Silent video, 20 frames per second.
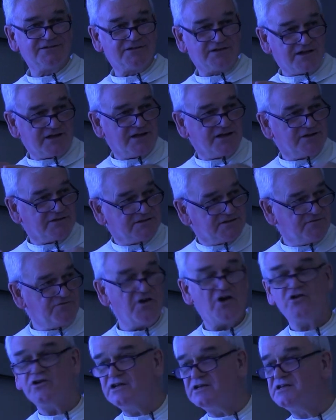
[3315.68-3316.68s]
the
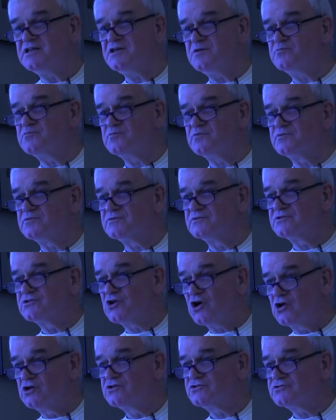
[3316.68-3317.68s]
very deep
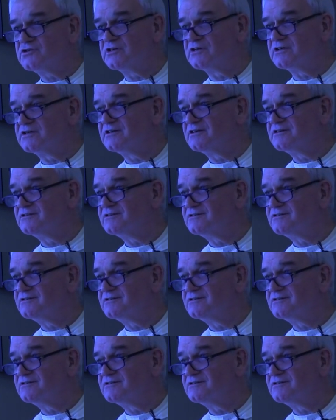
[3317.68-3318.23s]
cultural